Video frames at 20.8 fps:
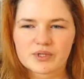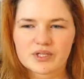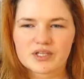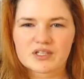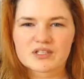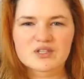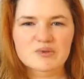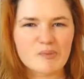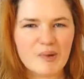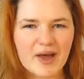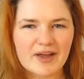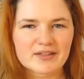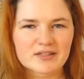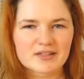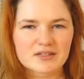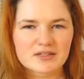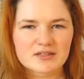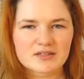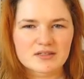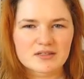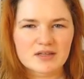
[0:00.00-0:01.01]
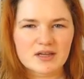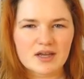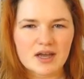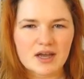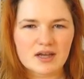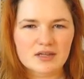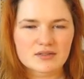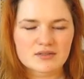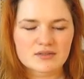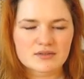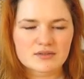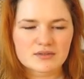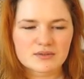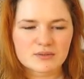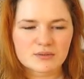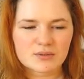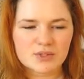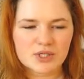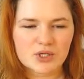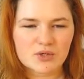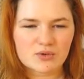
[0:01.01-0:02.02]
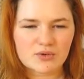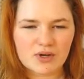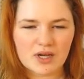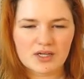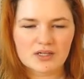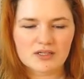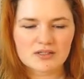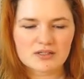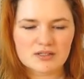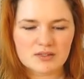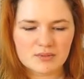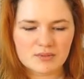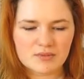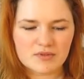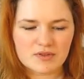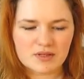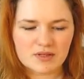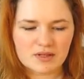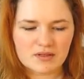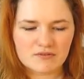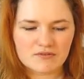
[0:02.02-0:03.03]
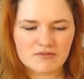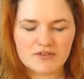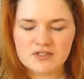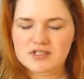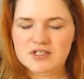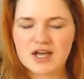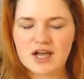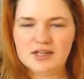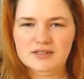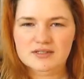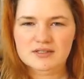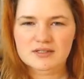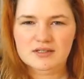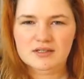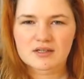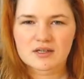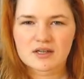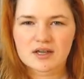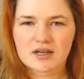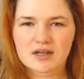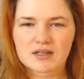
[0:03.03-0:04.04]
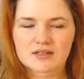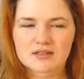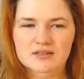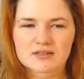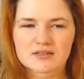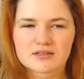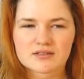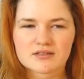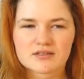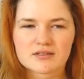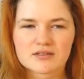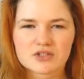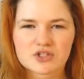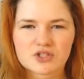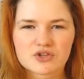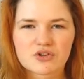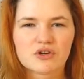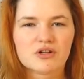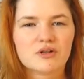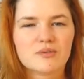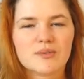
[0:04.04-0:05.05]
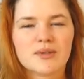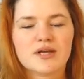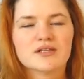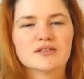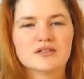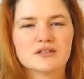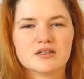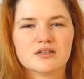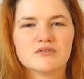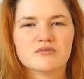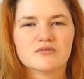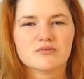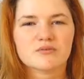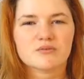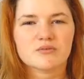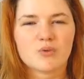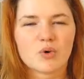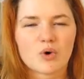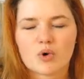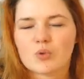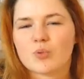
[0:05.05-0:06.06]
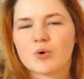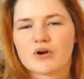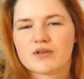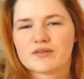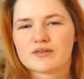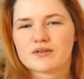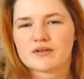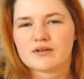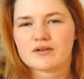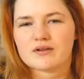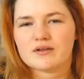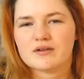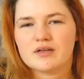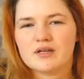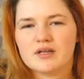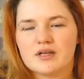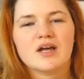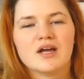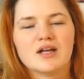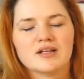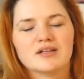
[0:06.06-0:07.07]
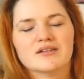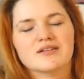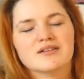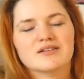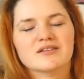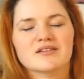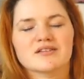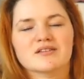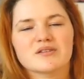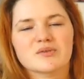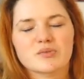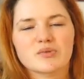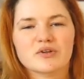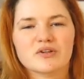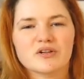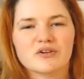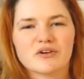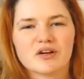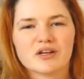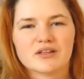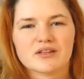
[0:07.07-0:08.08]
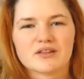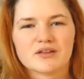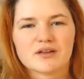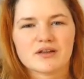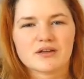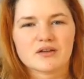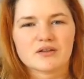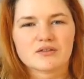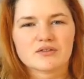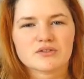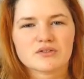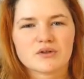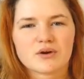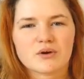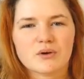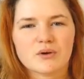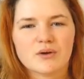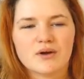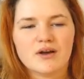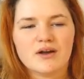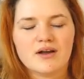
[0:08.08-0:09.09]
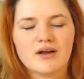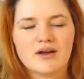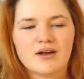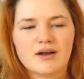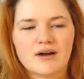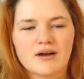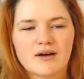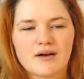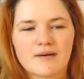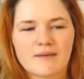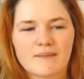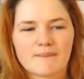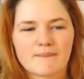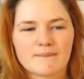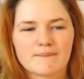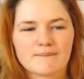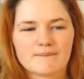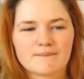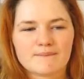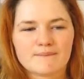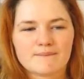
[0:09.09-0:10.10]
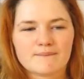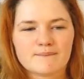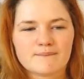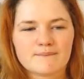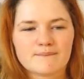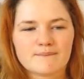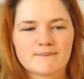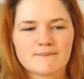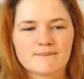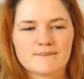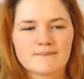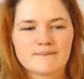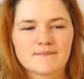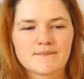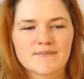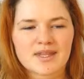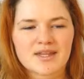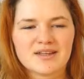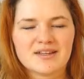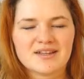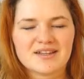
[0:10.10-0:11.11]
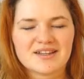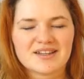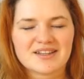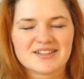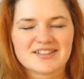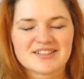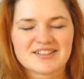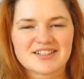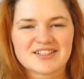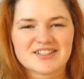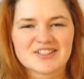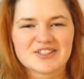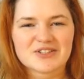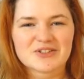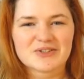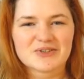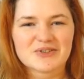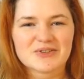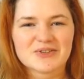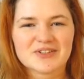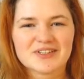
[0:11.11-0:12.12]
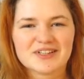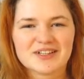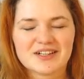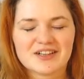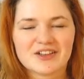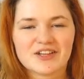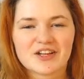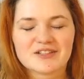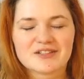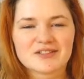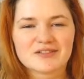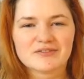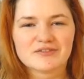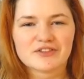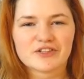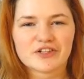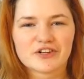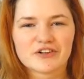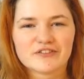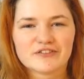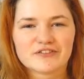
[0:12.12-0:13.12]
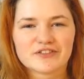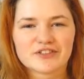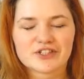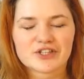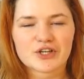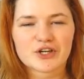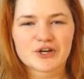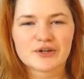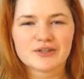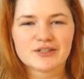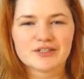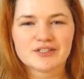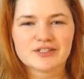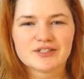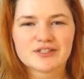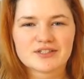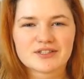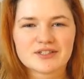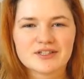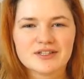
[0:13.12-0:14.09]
expanded and we created something fantastic, and the struggle makes it even more worth it. And I think that's a pretty great thing. So I send you lots of love and courage,